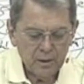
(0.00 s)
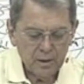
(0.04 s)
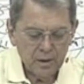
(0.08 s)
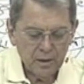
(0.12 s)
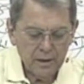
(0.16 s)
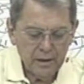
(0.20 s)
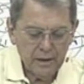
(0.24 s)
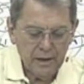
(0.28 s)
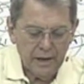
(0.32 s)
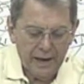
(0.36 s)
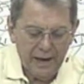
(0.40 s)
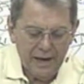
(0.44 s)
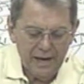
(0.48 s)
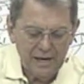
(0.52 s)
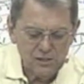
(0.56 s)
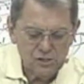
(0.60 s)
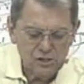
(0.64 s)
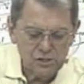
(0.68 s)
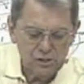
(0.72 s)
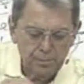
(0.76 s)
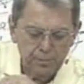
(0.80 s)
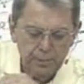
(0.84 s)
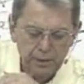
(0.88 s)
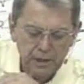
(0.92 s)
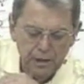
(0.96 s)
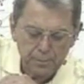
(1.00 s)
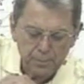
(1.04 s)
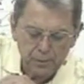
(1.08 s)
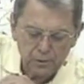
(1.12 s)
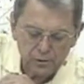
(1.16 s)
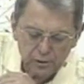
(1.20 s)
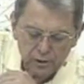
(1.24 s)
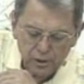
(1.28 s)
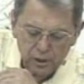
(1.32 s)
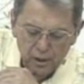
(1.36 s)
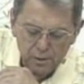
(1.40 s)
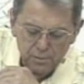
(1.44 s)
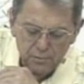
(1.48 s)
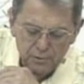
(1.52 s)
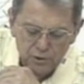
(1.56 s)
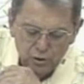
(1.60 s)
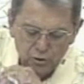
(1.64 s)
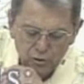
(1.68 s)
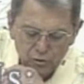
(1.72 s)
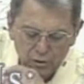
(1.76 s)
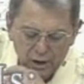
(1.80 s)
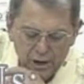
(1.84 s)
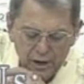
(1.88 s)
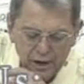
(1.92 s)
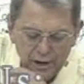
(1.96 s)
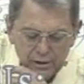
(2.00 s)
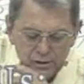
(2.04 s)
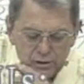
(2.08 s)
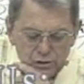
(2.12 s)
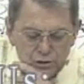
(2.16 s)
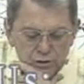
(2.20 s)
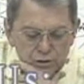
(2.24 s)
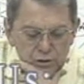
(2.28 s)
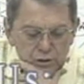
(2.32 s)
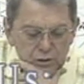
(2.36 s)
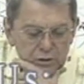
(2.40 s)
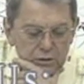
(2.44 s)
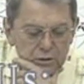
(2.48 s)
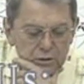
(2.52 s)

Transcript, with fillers: He asked the people to come to Christ.